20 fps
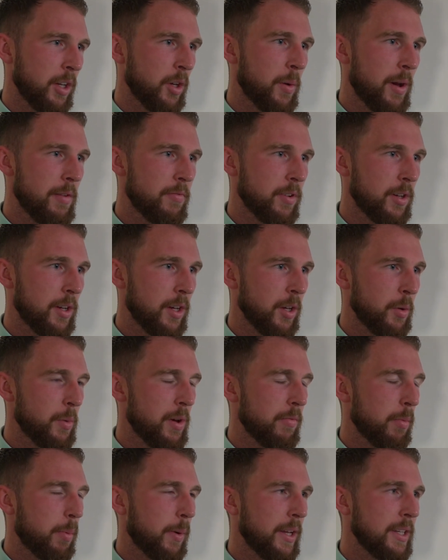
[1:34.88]
whoever
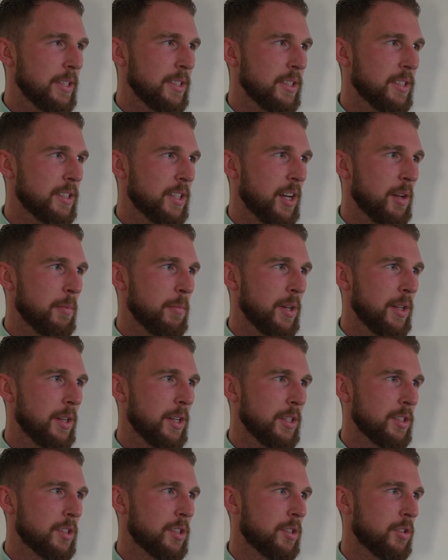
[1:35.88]
plays in centre mid,
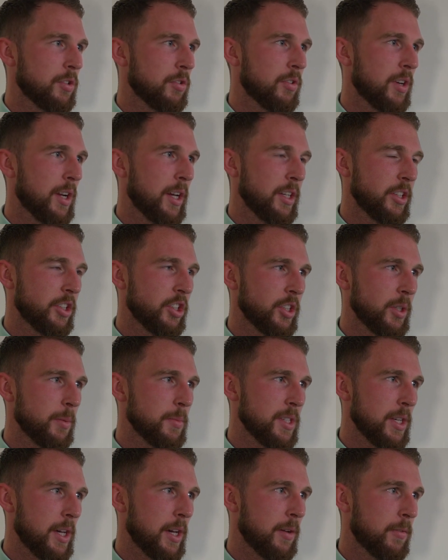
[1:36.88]
there's good
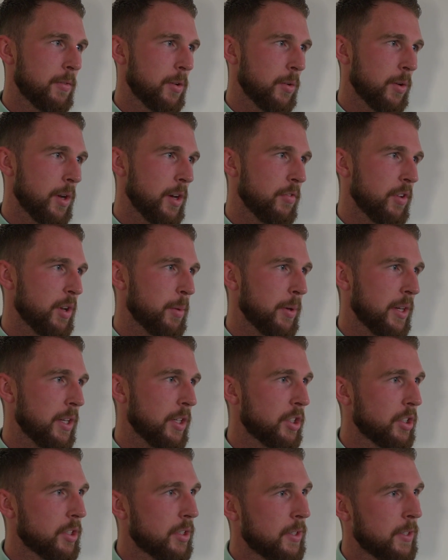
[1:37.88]
relationships there all over the
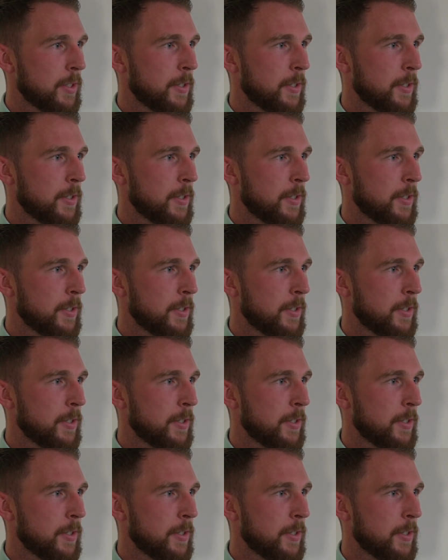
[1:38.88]
pitch.